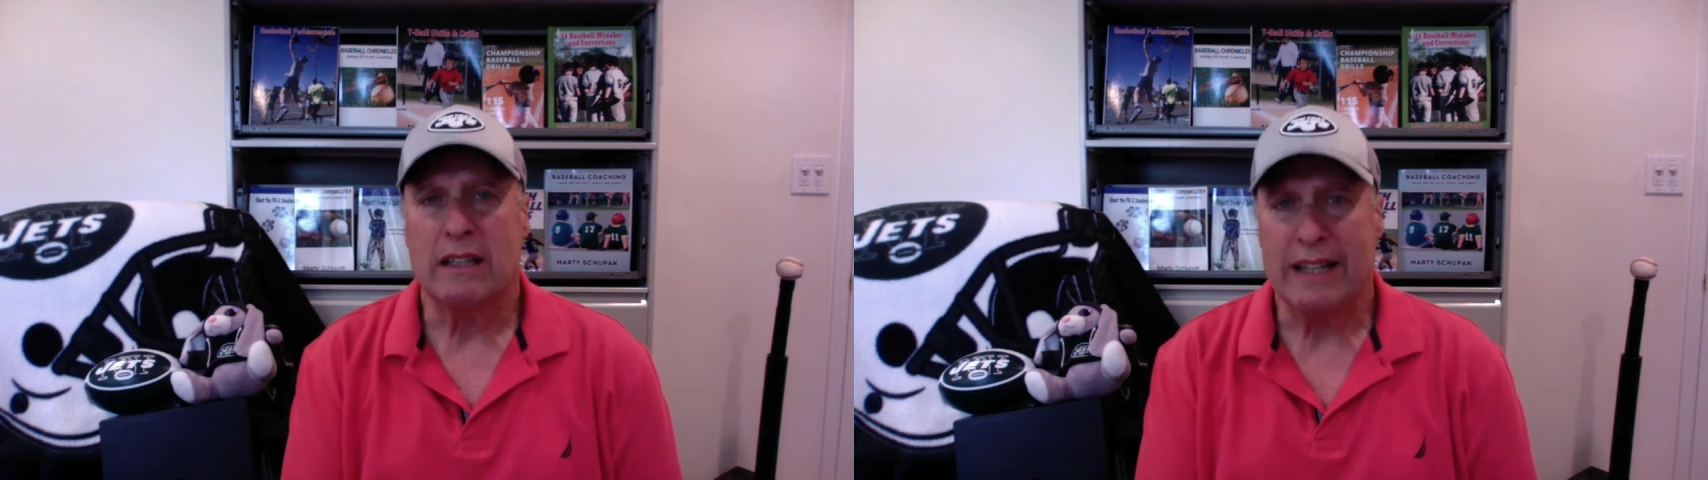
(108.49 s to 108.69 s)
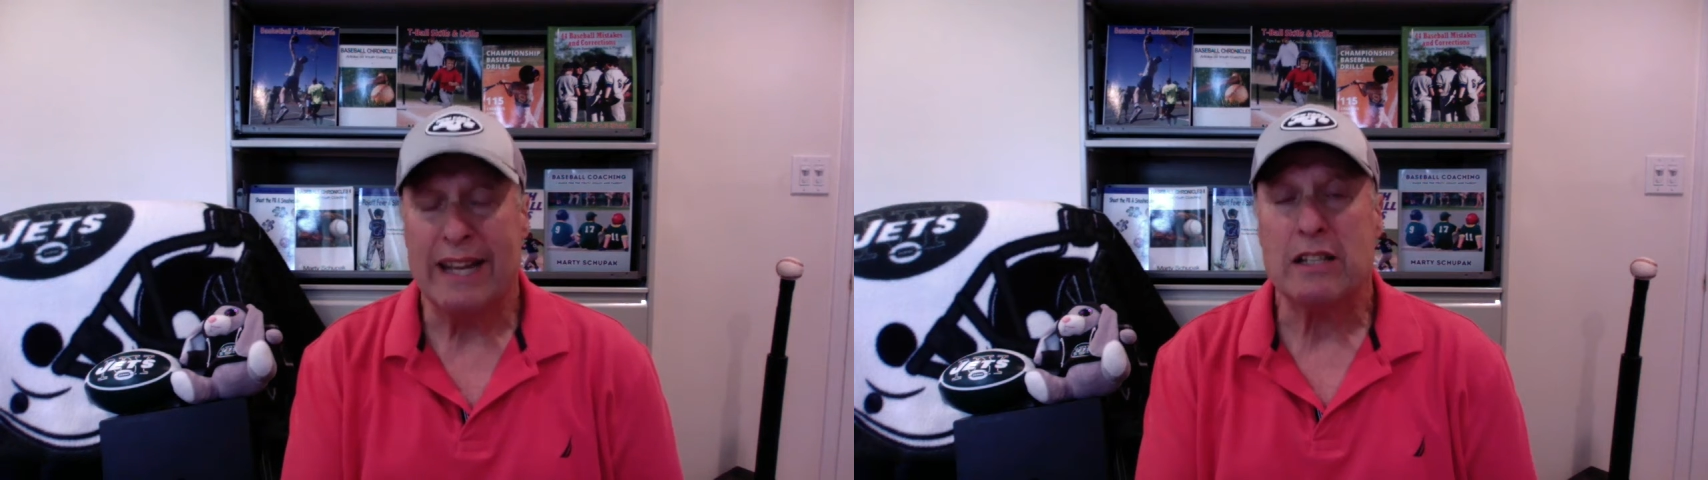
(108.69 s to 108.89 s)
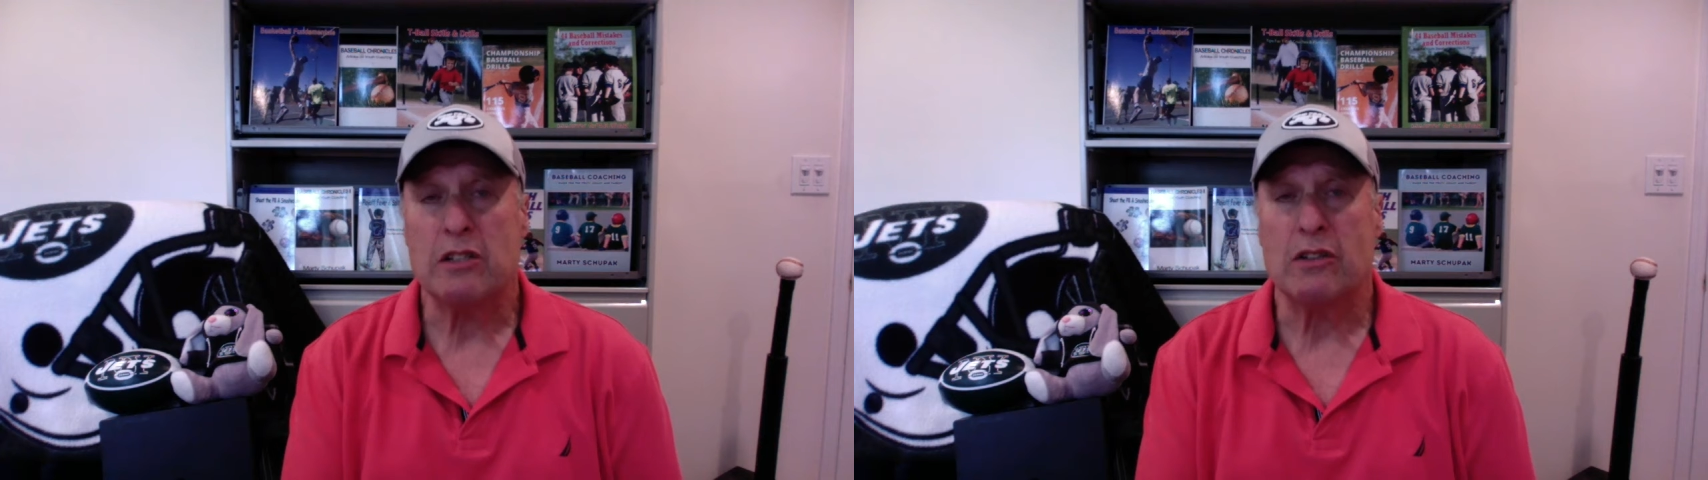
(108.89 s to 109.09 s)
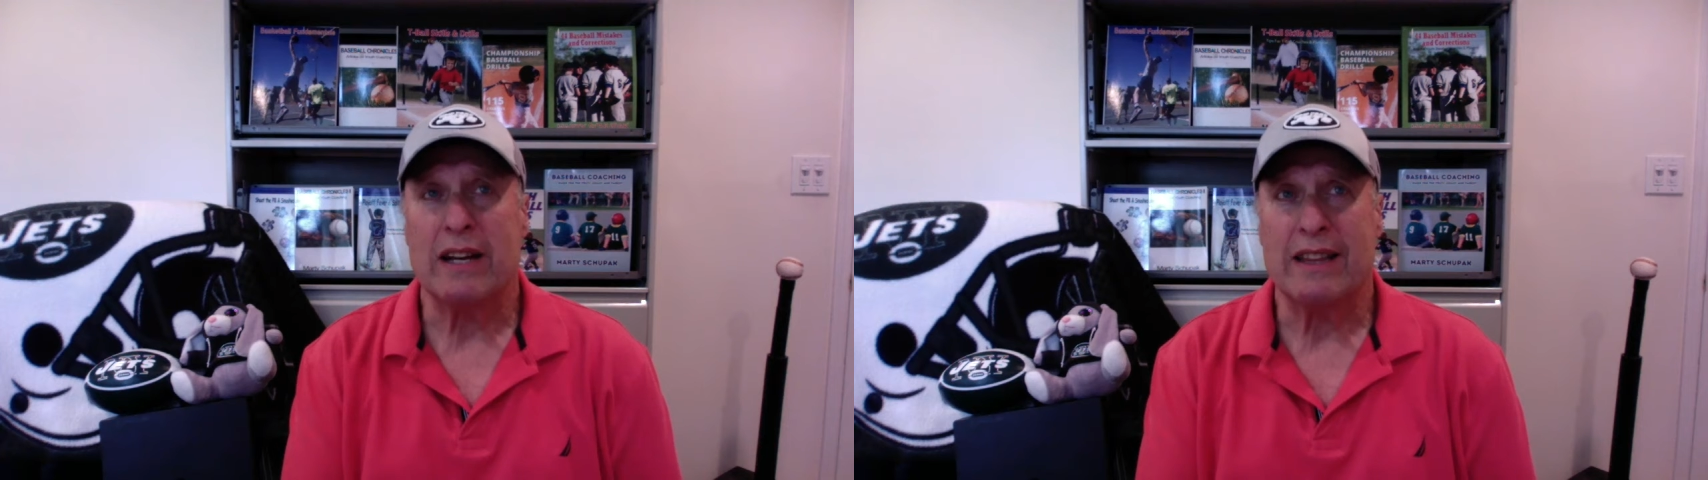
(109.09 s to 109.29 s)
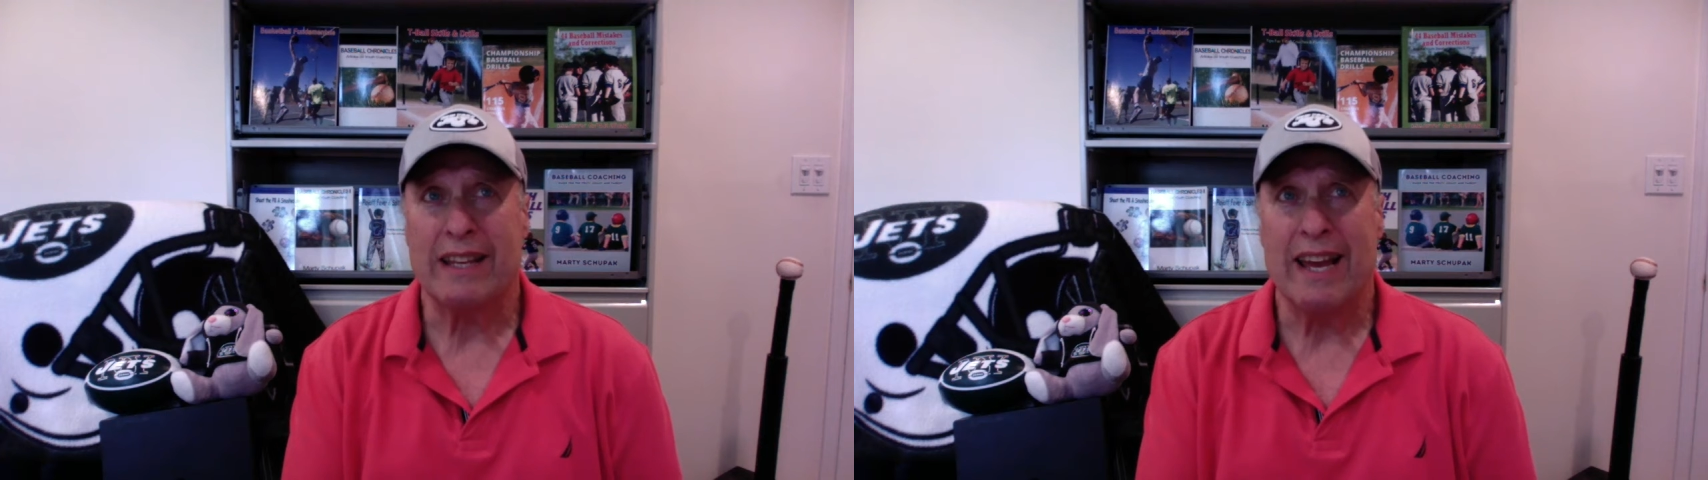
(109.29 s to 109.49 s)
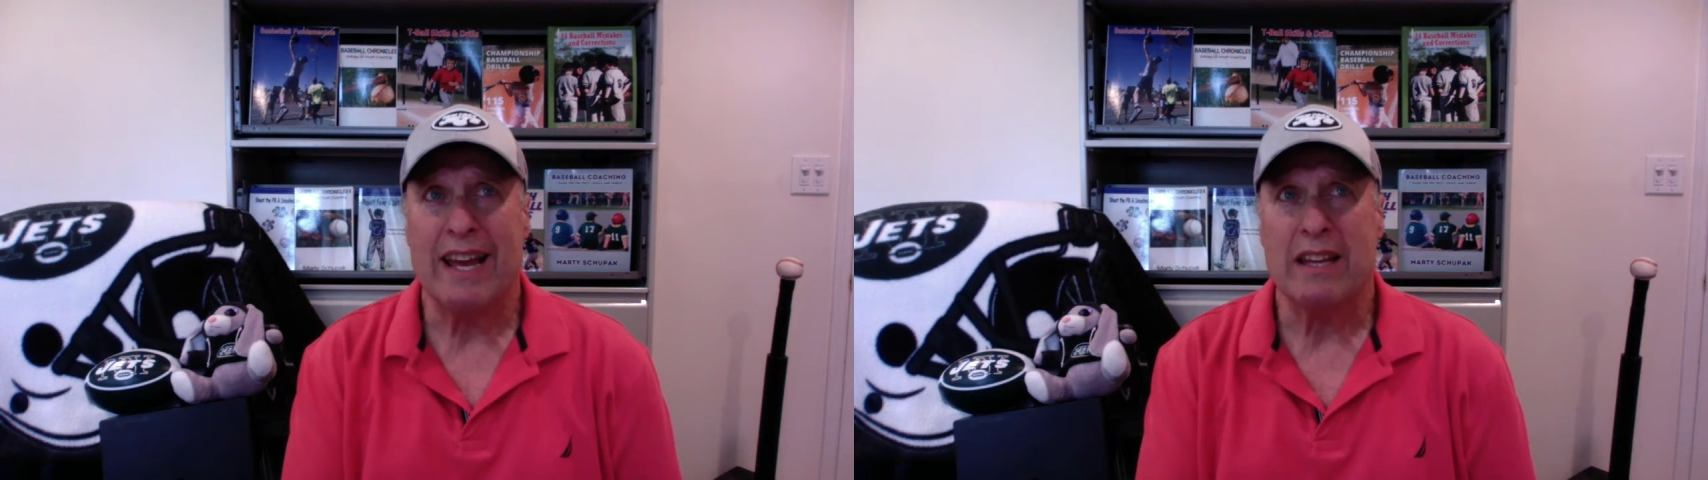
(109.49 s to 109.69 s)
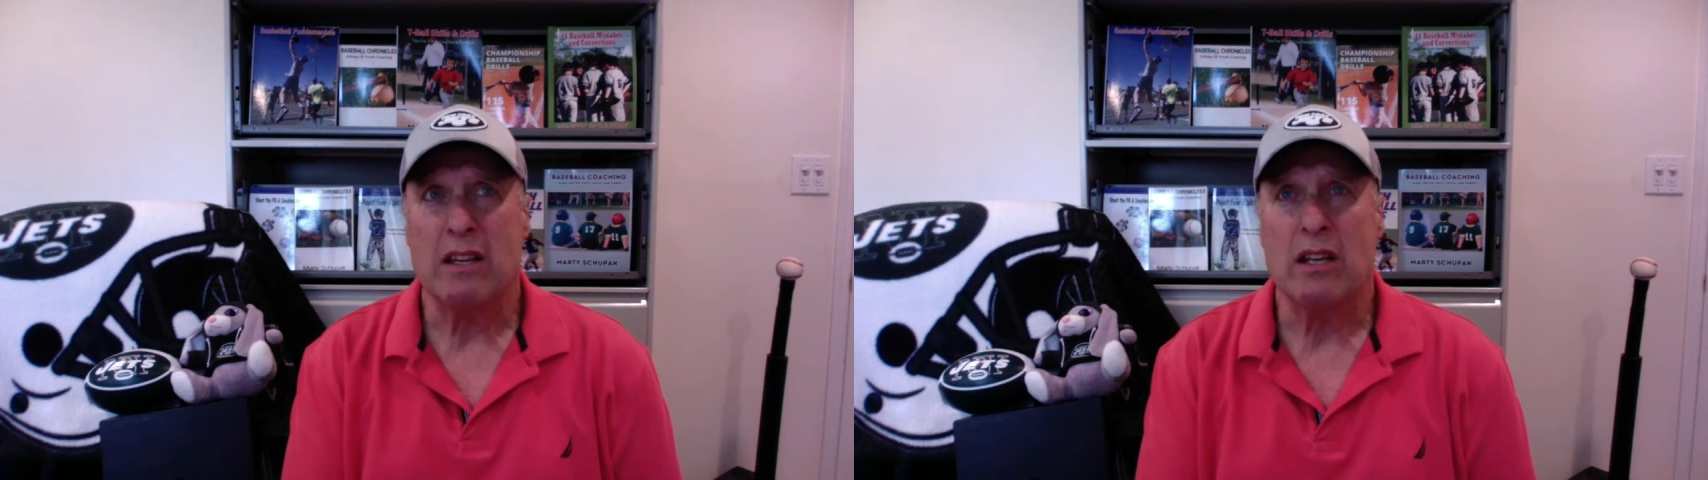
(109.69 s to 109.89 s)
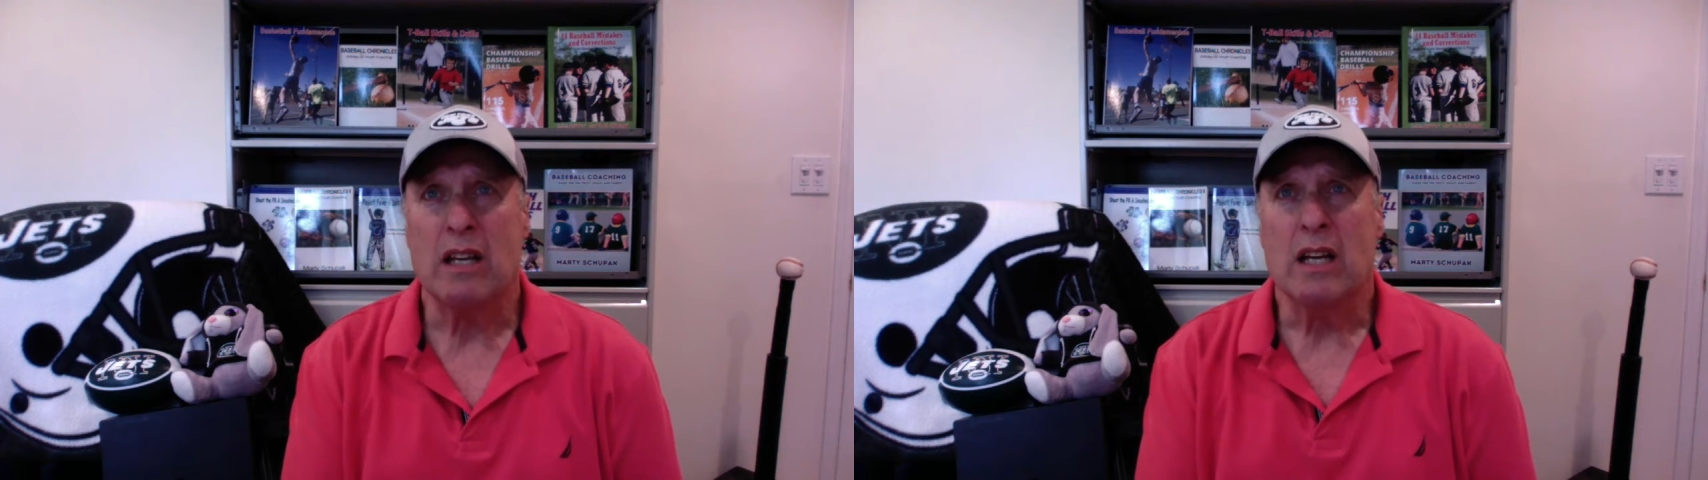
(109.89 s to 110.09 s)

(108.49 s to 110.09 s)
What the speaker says: the answer at the end.